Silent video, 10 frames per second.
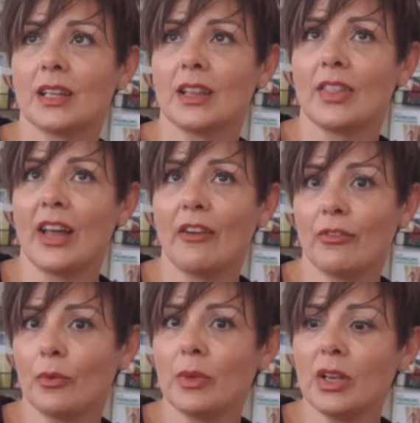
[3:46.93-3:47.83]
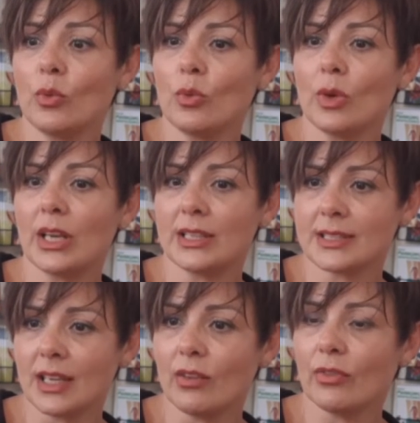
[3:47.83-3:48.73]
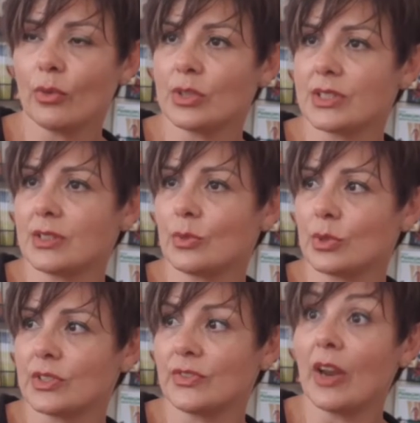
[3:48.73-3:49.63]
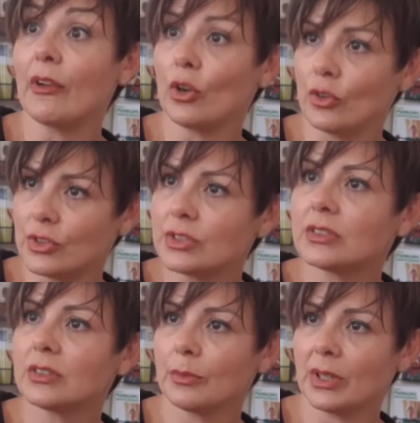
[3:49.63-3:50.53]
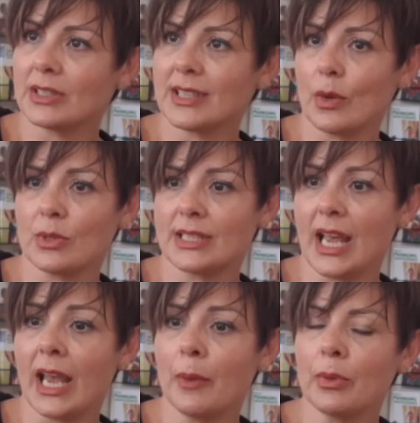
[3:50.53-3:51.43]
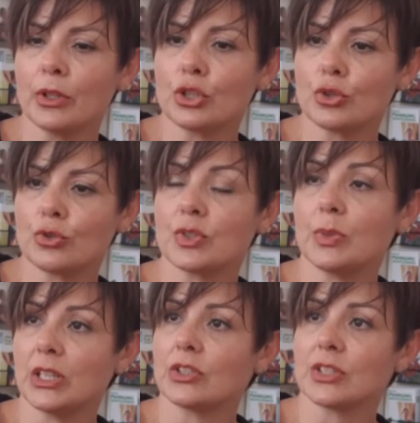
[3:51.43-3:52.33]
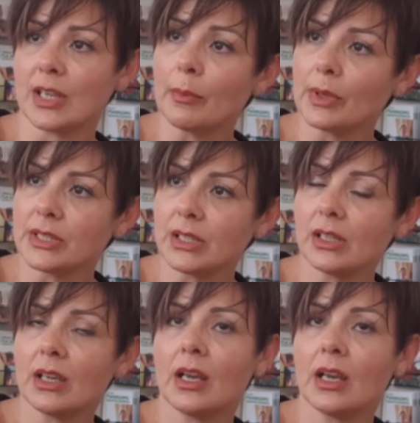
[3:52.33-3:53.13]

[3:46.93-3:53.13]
that for me in itself was very good because I was able to speak to somebody